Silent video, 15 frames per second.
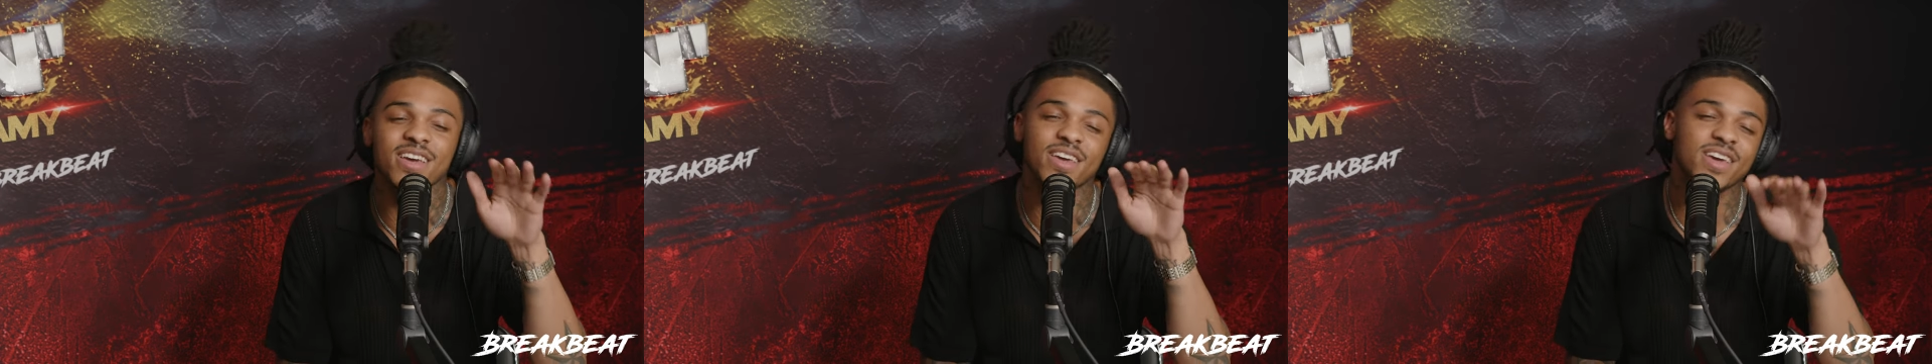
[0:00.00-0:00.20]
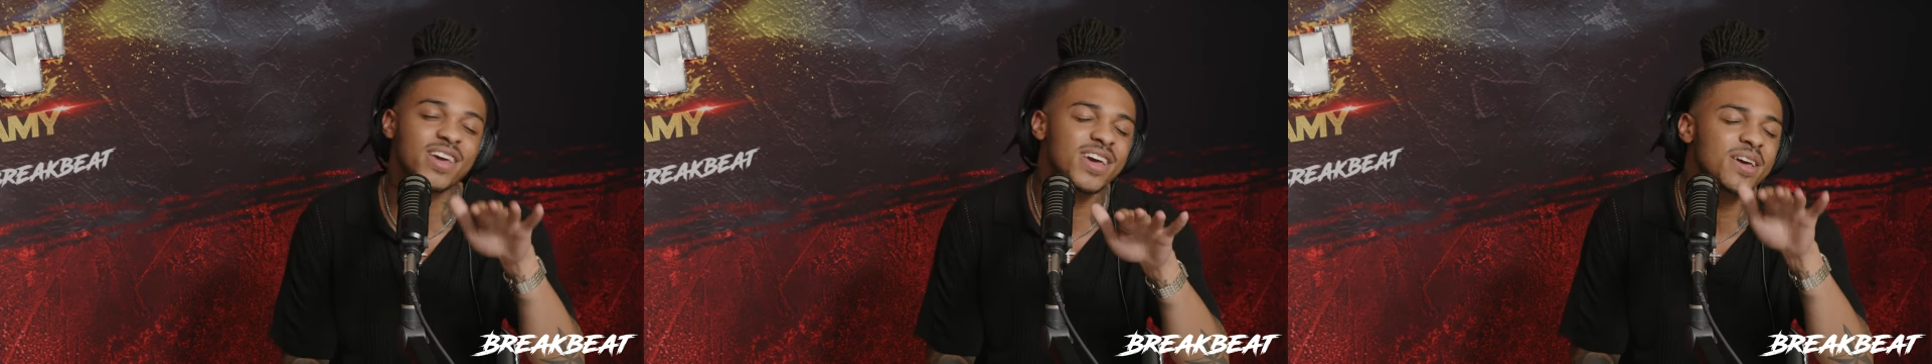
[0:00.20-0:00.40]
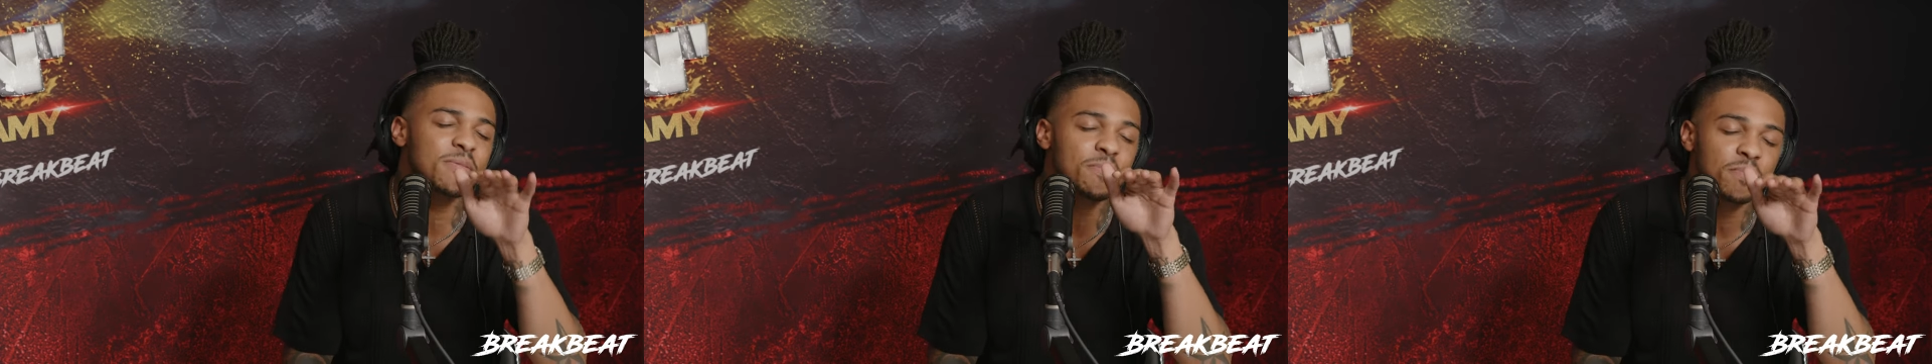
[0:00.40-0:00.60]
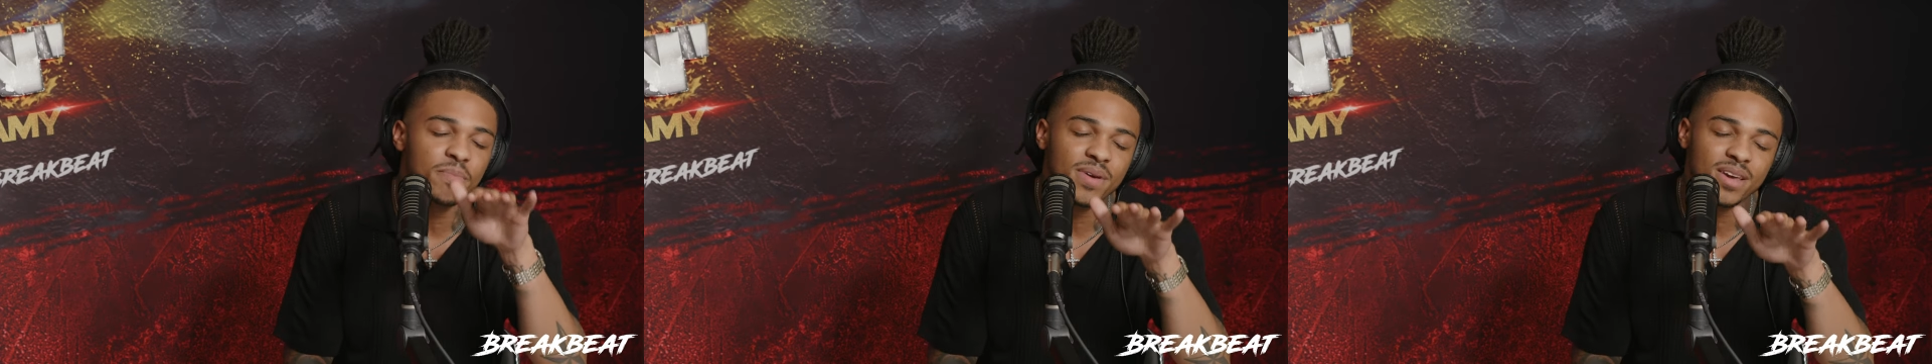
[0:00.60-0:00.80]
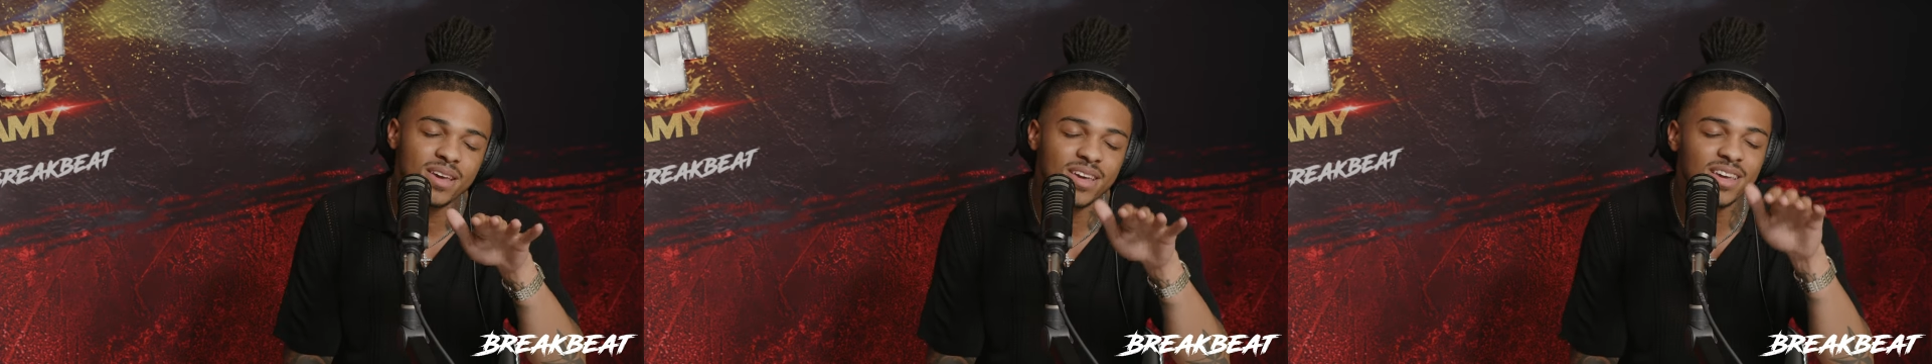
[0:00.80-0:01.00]
It
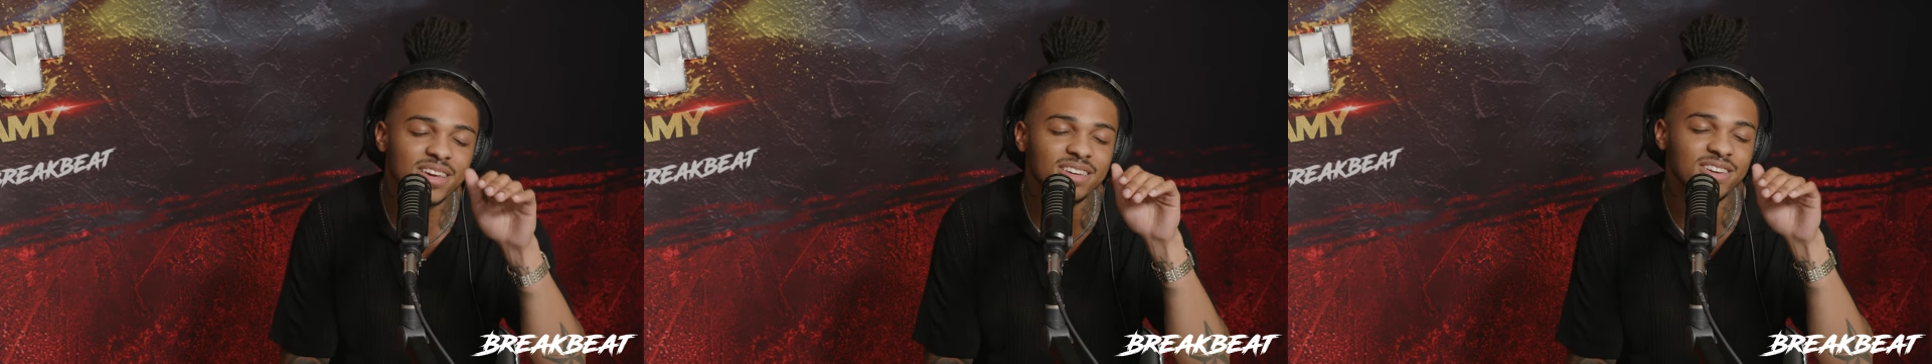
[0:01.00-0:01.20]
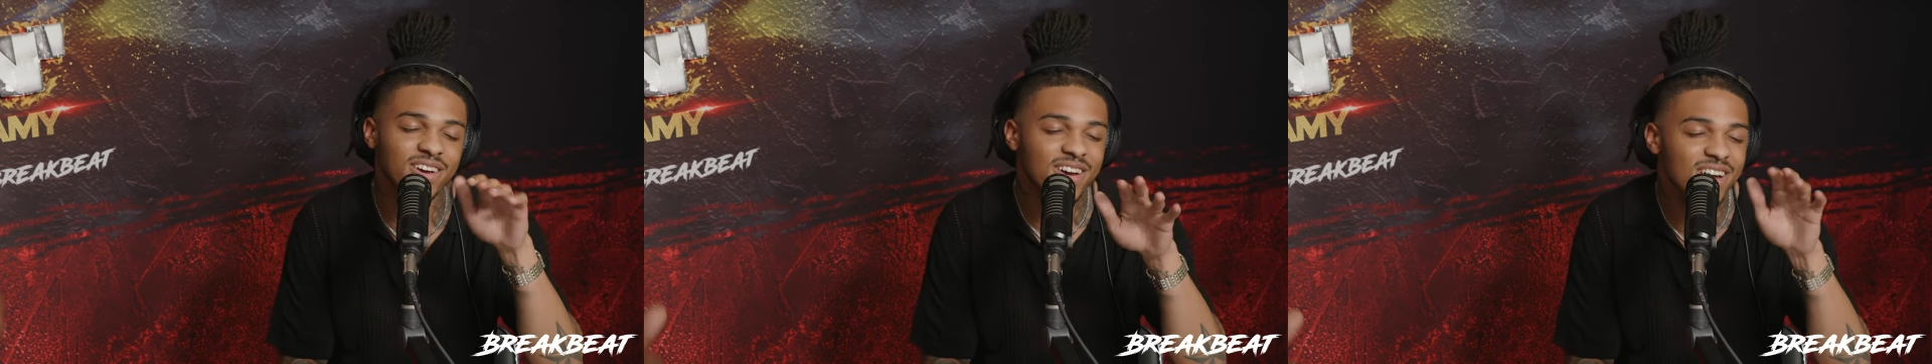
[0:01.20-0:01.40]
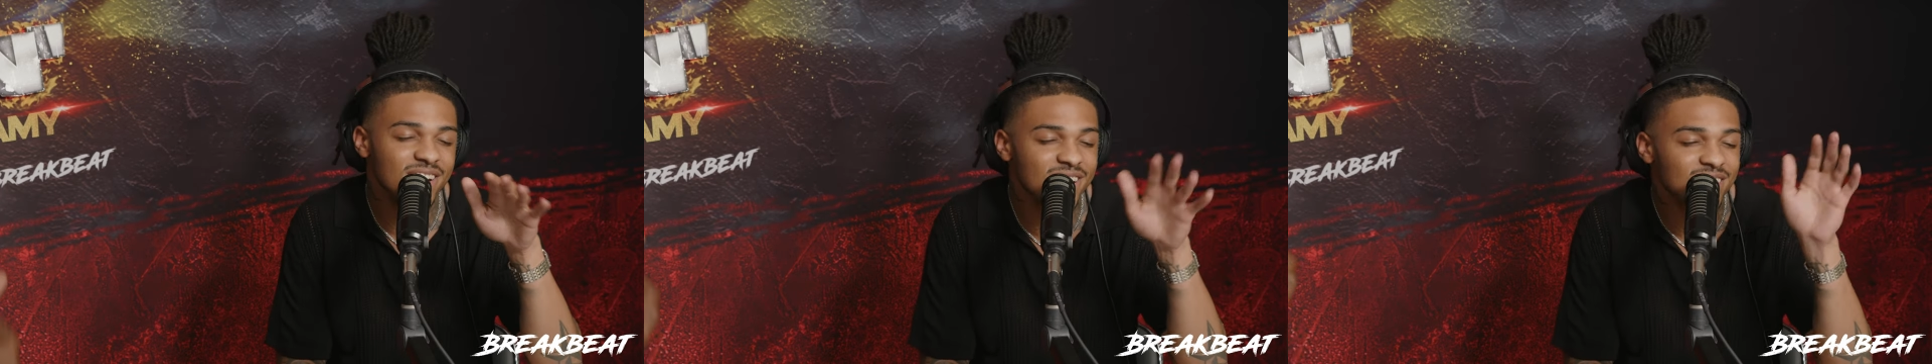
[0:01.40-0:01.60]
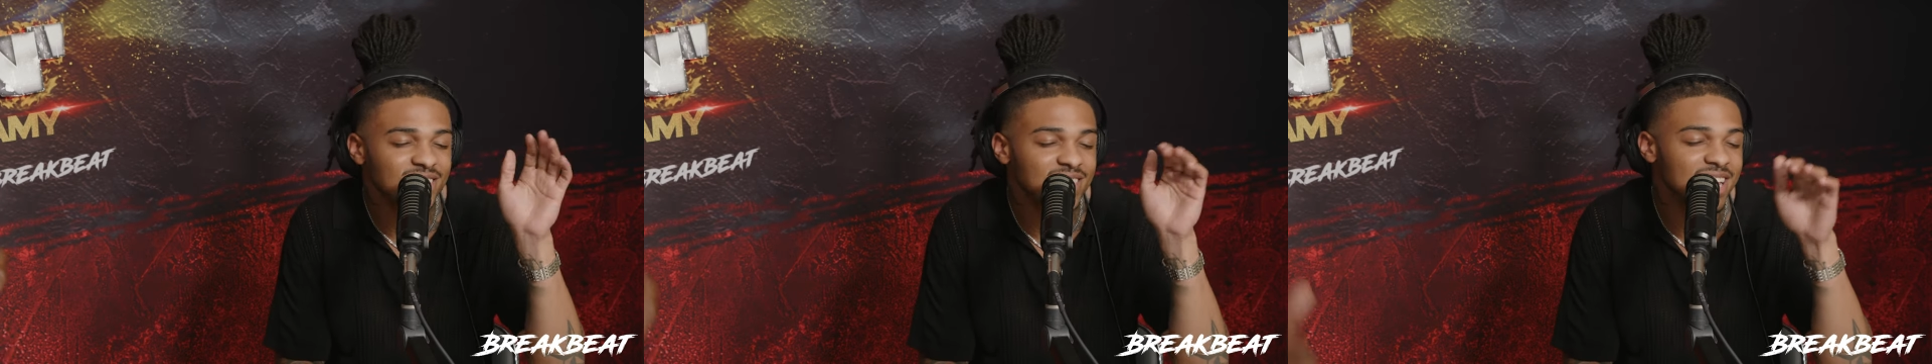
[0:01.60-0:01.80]
be girls